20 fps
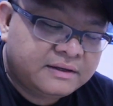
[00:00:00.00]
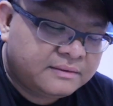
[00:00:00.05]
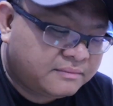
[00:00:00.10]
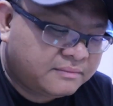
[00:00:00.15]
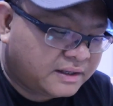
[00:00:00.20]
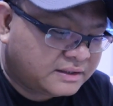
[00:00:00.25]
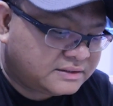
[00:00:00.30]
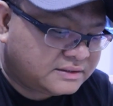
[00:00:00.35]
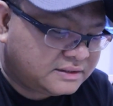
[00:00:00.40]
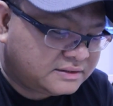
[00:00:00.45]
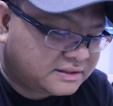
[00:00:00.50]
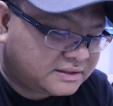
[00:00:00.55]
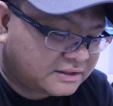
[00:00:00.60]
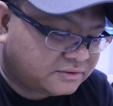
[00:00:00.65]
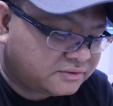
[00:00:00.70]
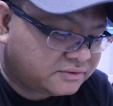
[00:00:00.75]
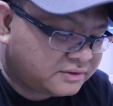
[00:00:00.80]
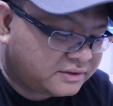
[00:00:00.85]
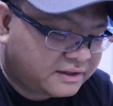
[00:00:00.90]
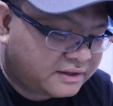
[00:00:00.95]
But since I
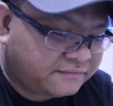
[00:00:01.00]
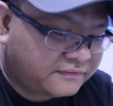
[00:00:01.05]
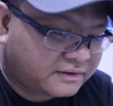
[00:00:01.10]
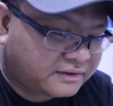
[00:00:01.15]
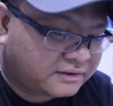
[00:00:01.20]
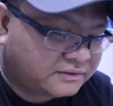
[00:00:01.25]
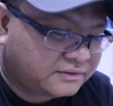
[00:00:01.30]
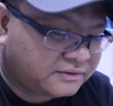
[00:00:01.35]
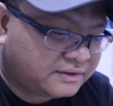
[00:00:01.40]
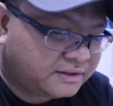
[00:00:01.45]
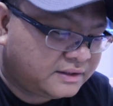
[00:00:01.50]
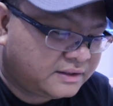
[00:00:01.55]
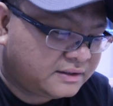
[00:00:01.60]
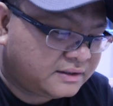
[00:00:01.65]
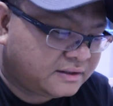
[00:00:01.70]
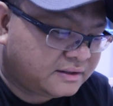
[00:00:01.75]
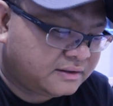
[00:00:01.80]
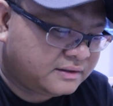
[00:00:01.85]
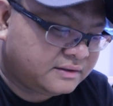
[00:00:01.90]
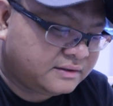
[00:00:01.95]
do not have Mastertronic,
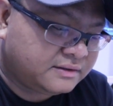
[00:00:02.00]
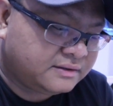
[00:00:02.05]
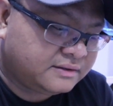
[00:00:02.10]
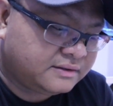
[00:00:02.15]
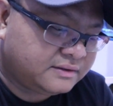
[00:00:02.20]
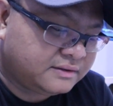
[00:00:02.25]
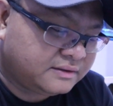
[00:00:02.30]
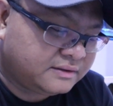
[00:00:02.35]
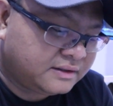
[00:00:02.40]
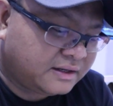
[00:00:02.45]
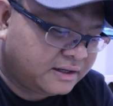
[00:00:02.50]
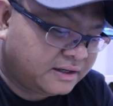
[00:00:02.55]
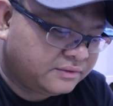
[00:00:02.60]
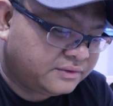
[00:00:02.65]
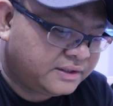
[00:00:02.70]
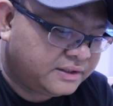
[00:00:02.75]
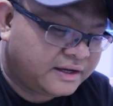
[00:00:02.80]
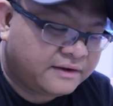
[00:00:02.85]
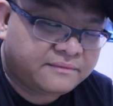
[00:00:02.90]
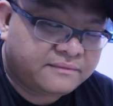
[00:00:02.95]
I
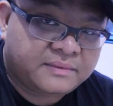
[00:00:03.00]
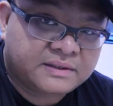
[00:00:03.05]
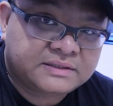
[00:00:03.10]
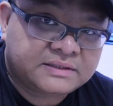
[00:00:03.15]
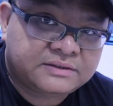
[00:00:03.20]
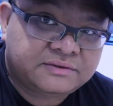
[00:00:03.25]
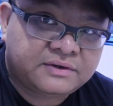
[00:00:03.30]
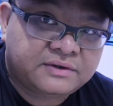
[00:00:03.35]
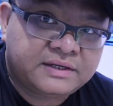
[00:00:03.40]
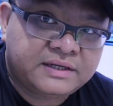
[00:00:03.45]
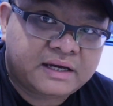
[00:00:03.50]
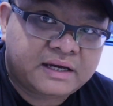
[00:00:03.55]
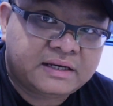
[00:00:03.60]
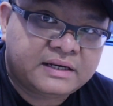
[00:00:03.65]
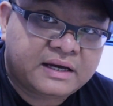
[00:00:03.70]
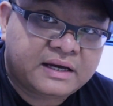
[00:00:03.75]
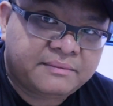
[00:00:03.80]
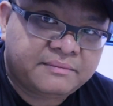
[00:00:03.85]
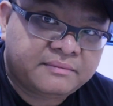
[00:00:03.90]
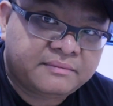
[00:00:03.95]
only have Mastertronic, and
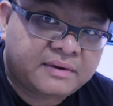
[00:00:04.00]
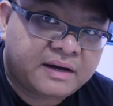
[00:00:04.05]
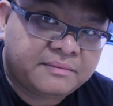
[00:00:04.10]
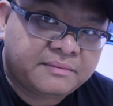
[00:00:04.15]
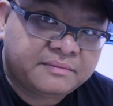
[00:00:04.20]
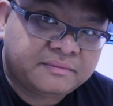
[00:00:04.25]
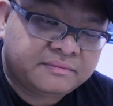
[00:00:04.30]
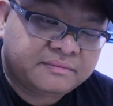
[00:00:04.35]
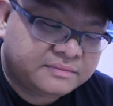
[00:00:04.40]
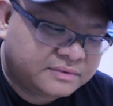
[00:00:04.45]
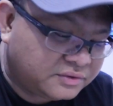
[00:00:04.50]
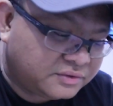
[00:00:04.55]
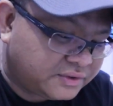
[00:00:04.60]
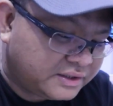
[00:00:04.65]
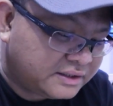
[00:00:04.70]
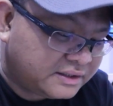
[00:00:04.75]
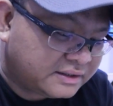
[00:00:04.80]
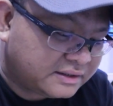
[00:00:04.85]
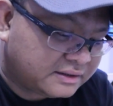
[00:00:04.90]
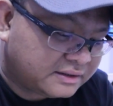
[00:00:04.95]
I'm
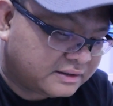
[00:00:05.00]
doing